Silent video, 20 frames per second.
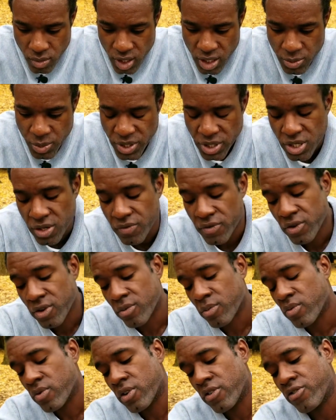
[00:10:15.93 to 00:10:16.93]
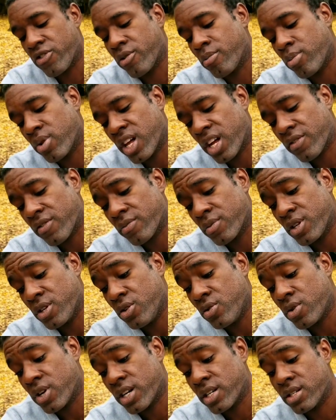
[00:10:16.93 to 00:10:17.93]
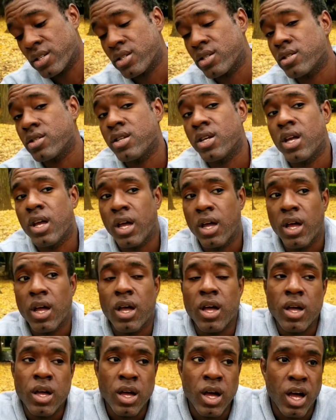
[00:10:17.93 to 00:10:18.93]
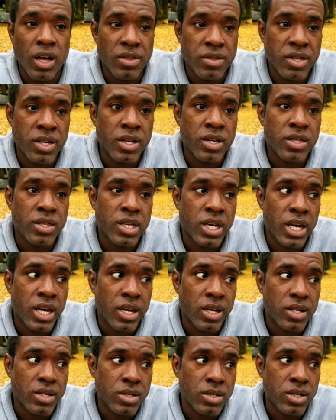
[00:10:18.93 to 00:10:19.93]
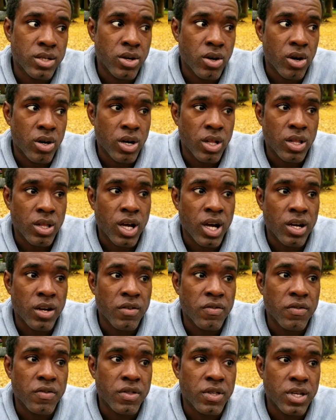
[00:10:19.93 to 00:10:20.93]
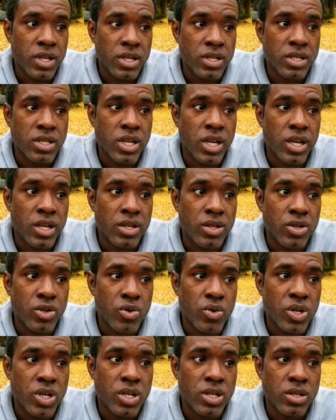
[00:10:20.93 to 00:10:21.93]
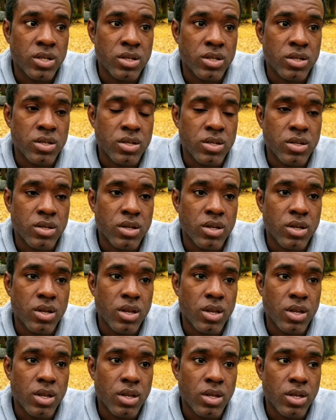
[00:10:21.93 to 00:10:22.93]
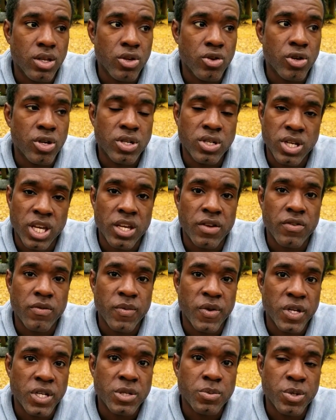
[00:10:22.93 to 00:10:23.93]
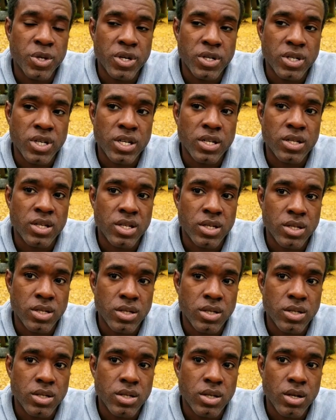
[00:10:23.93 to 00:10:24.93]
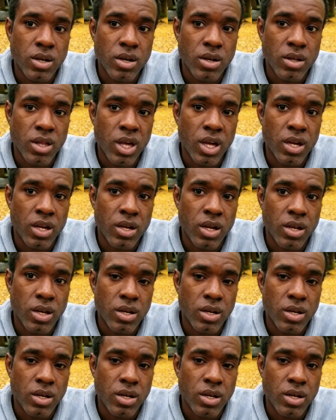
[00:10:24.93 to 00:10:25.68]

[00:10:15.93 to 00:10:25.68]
especially if you're black from the US. I think that there are a lot of things that you could take from an experience like this, like,